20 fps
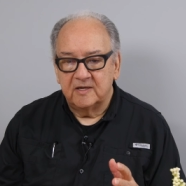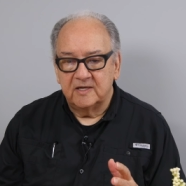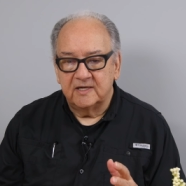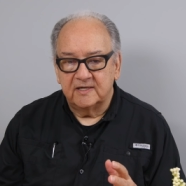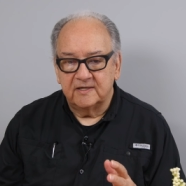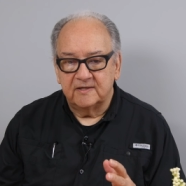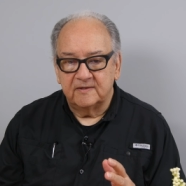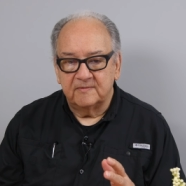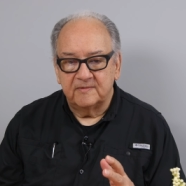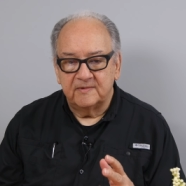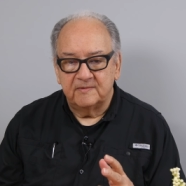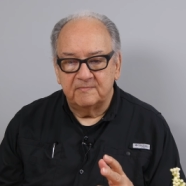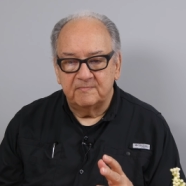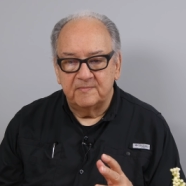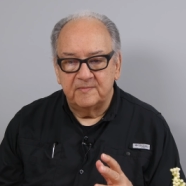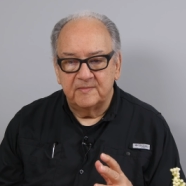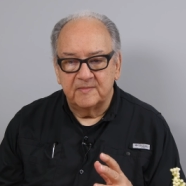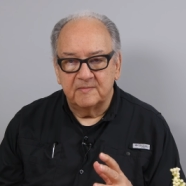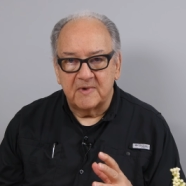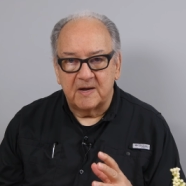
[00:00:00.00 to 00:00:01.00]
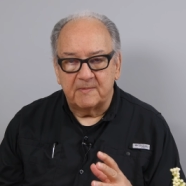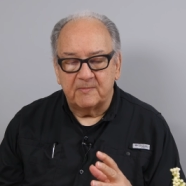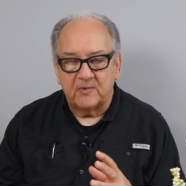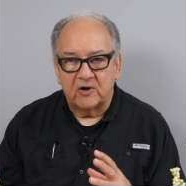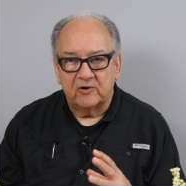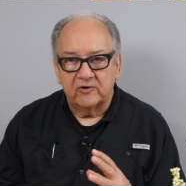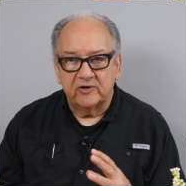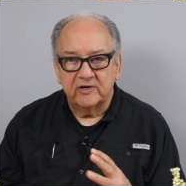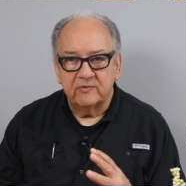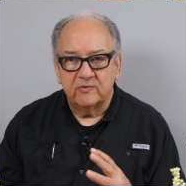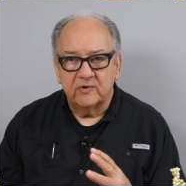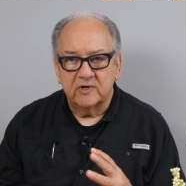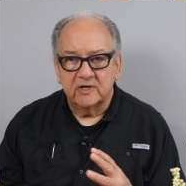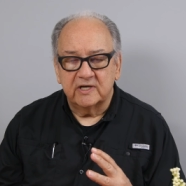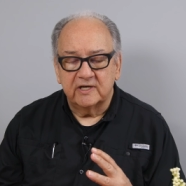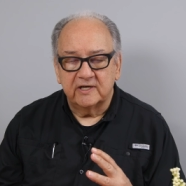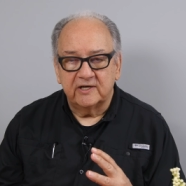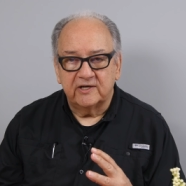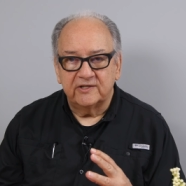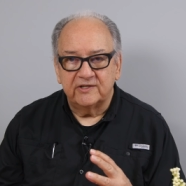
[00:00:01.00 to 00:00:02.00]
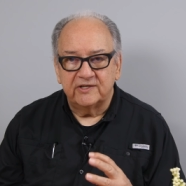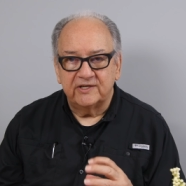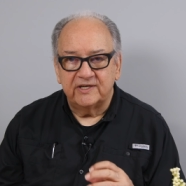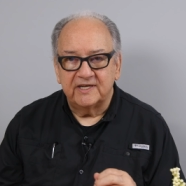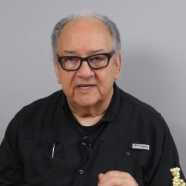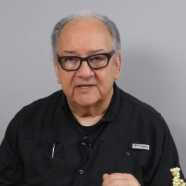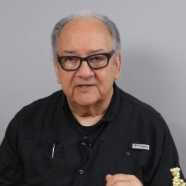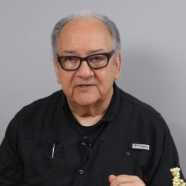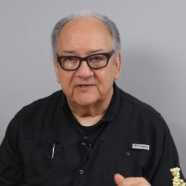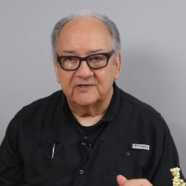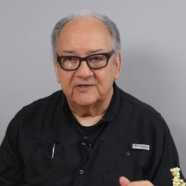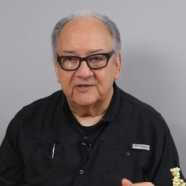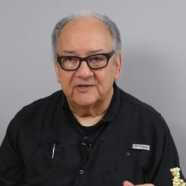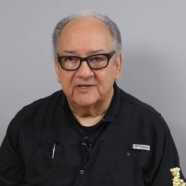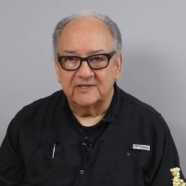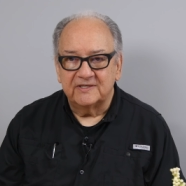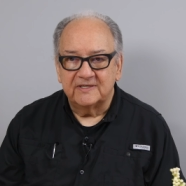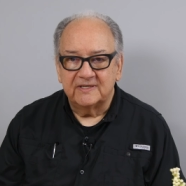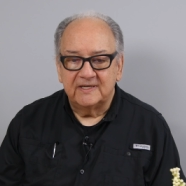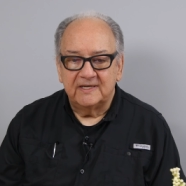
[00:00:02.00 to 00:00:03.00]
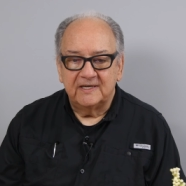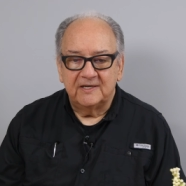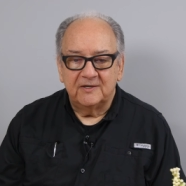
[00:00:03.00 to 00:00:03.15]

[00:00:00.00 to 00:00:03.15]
Uh, I'm already working on the next series,